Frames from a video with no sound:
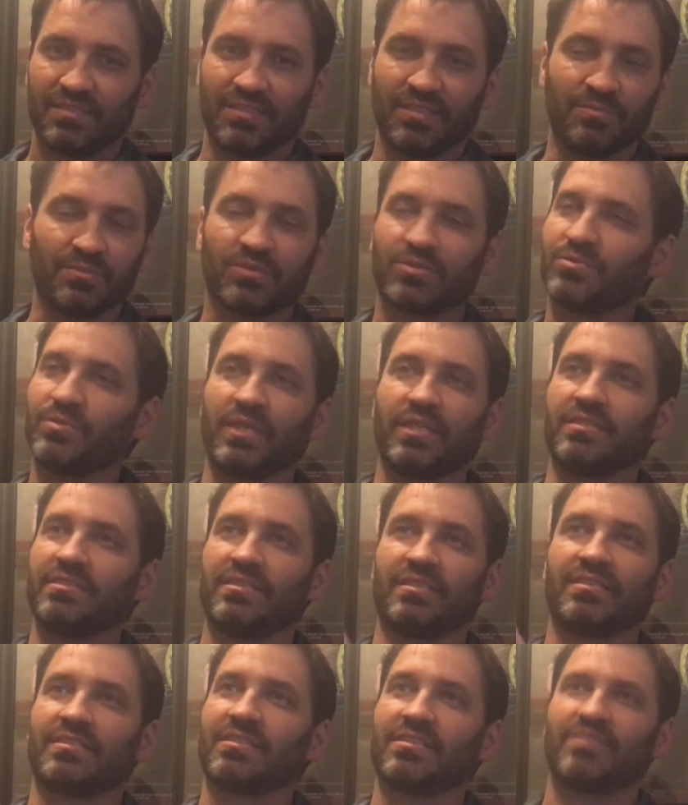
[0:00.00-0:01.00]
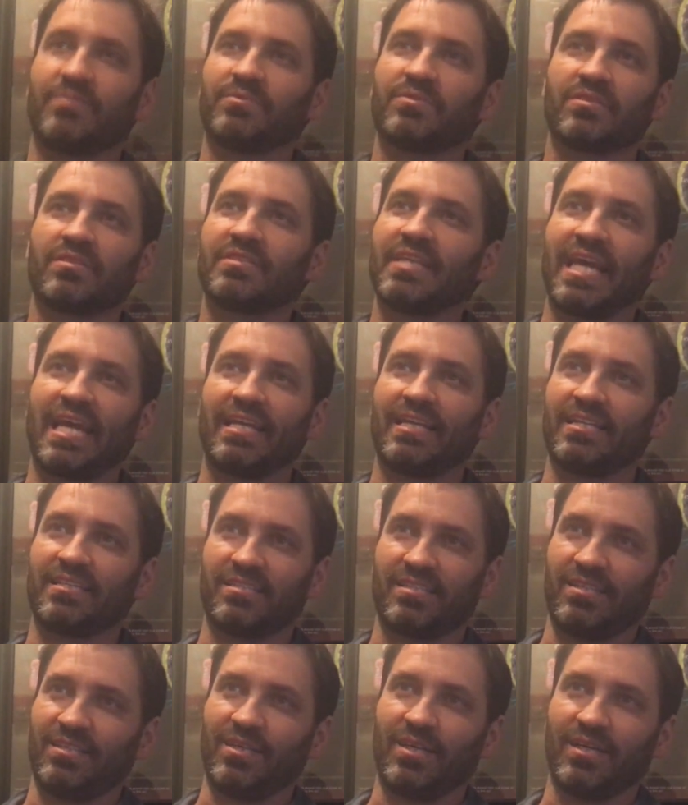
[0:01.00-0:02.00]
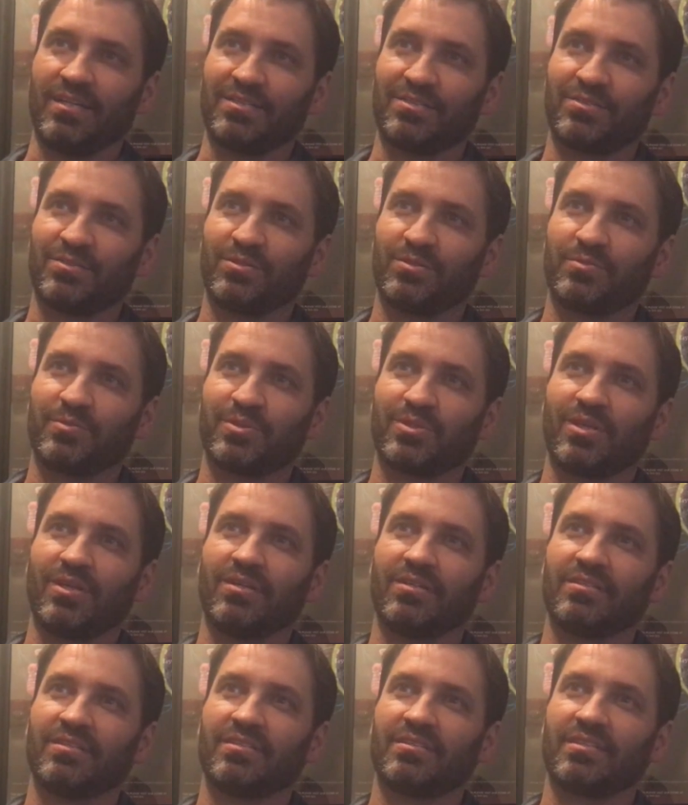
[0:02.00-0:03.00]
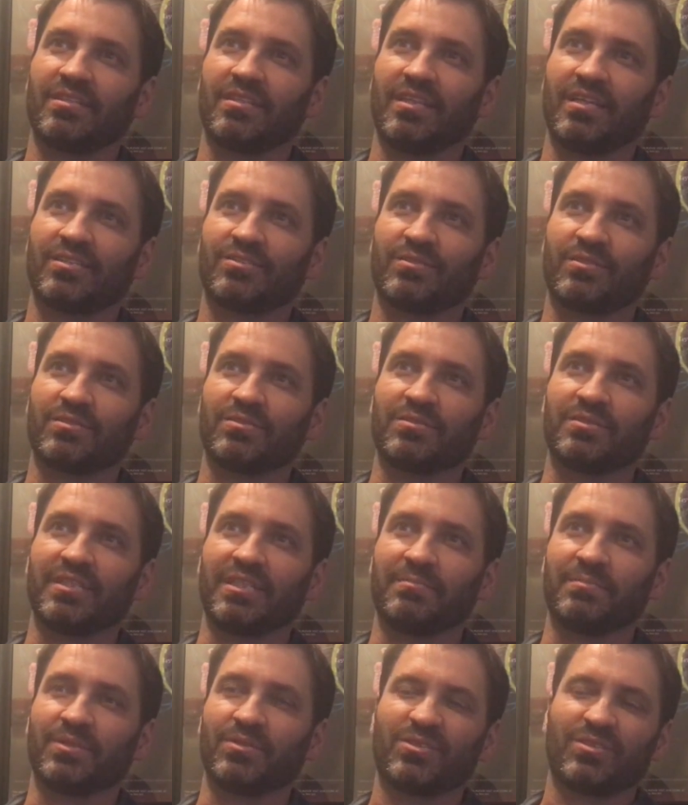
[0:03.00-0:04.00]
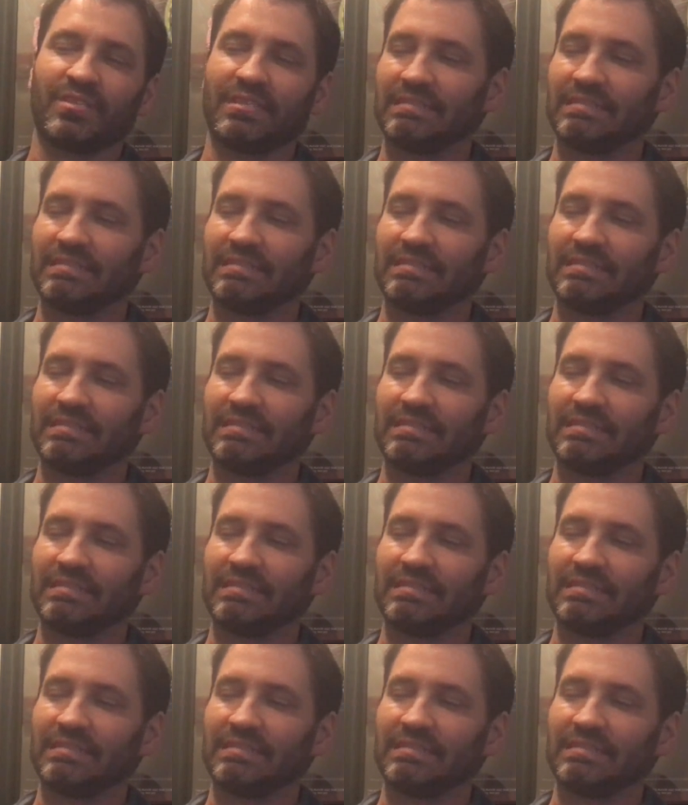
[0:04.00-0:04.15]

it was crazy because it was a tanning salon, so there was all this electrical demo.